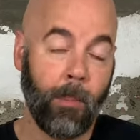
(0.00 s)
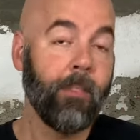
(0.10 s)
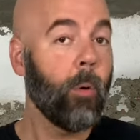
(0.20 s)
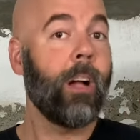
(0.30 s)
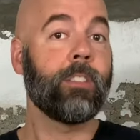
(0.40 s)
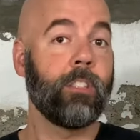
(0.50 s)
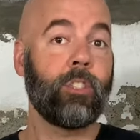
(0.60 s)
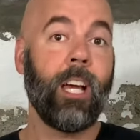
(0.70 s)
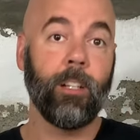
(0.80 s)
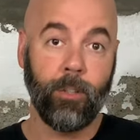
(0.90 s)
I mean, if you're watching this
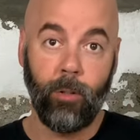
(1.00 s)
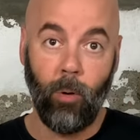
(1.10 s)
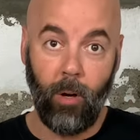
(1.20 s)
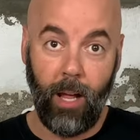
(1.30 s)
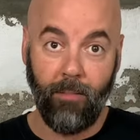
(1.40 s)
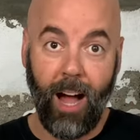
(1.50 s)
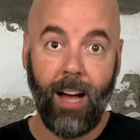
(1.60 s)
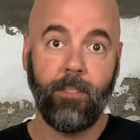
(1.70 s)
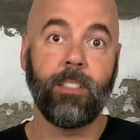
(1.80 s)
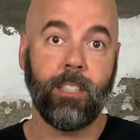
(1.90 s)
channel, you have
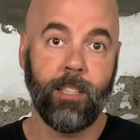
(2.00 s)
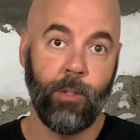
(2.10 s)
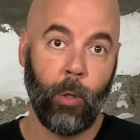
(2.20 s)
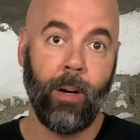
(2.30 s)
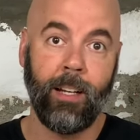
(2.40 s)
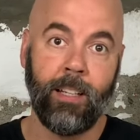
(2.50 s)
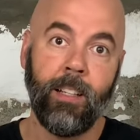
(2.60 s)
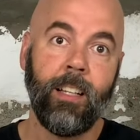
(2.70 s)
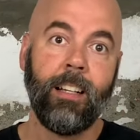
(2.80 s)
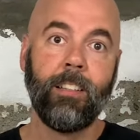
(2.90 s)
obviously enjoyed it.